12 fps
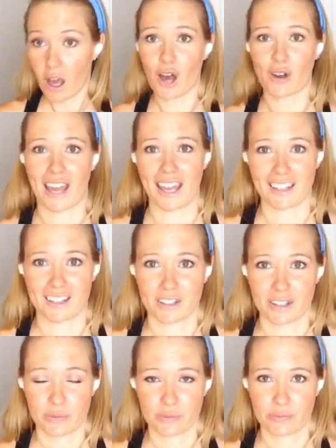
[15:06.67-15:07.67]
Okay,
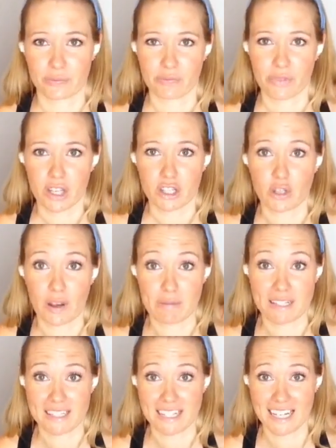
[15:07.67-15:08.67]
so I've
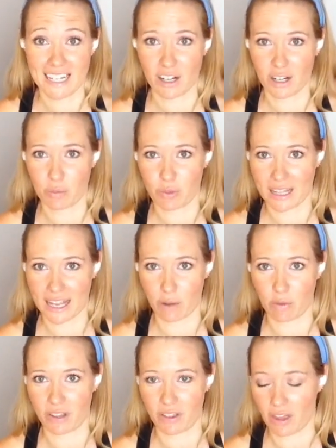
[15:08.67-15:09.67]
been sitting here and playing
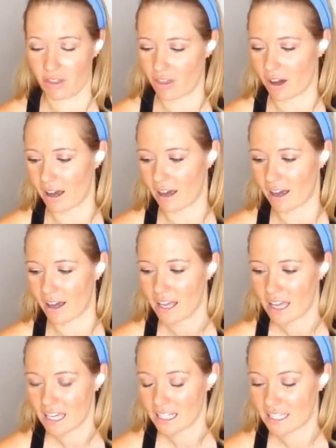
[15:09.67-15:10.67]
with the
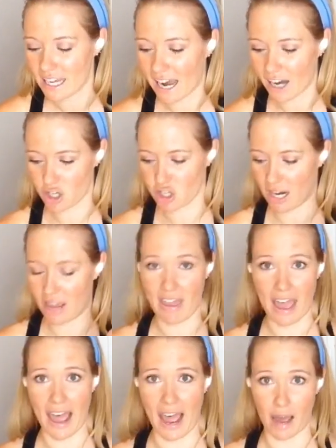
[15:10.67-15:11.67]
dash and the
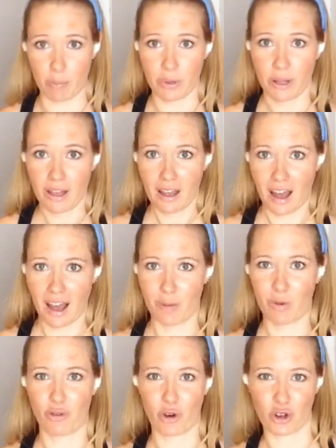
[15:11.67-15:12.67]
app
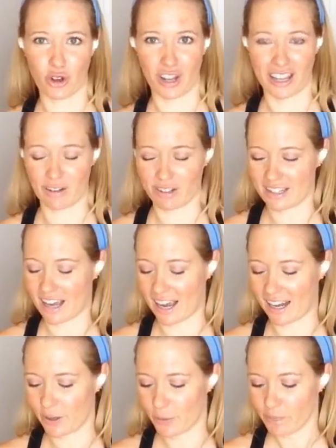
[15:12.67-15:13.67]
before going
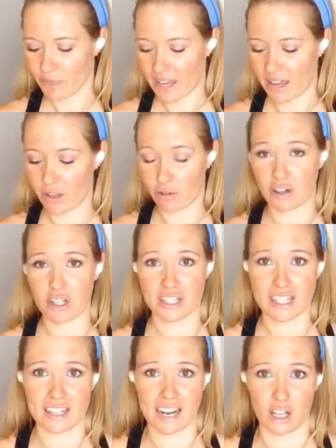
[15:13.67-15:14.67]
outside. And the first
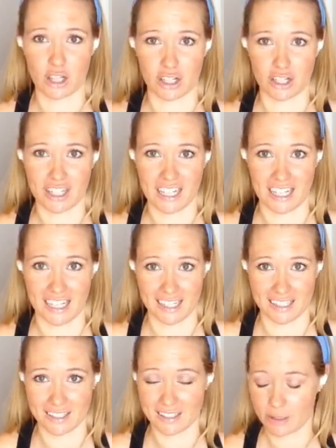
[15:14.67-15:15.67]
thing that I learned
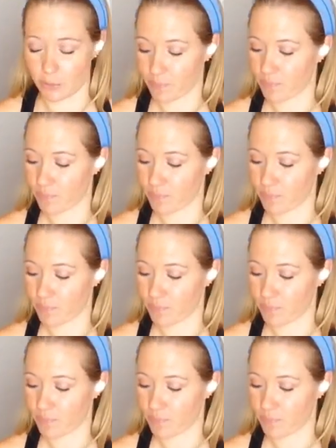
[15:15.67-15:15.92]
is